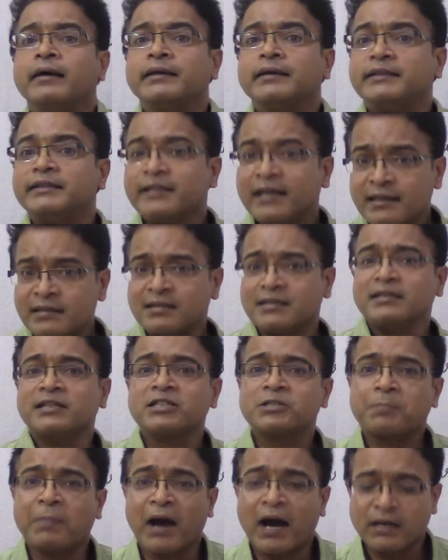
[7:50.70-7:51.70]
yes, it
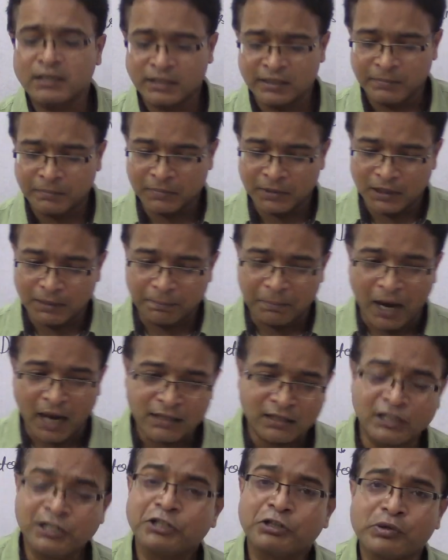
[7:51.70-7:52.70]
is
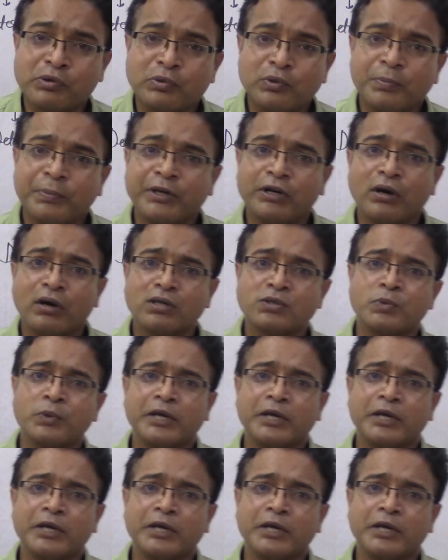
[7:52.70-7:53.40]
partly true because